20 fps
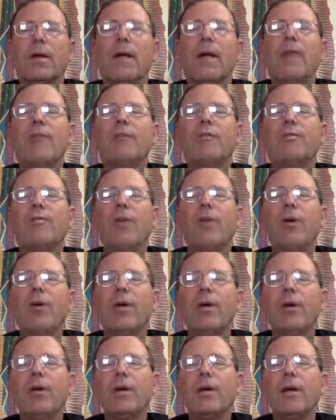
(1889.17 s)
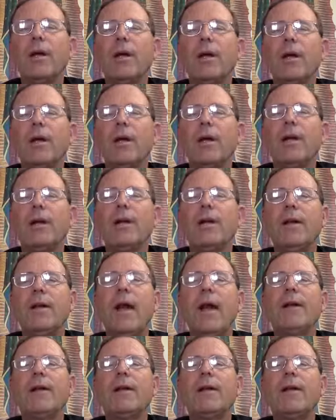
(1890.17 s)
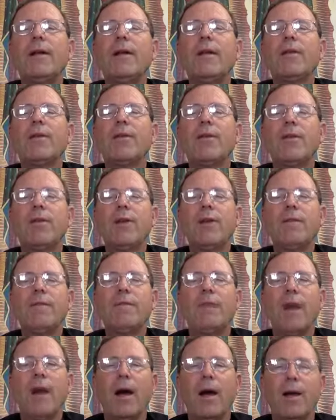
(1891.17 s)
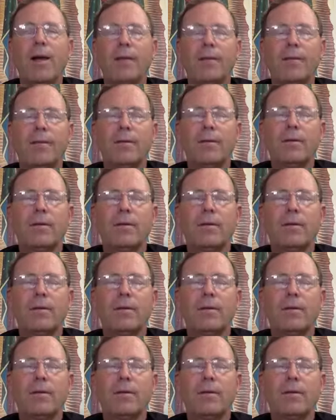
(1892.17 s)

He was born in 1935,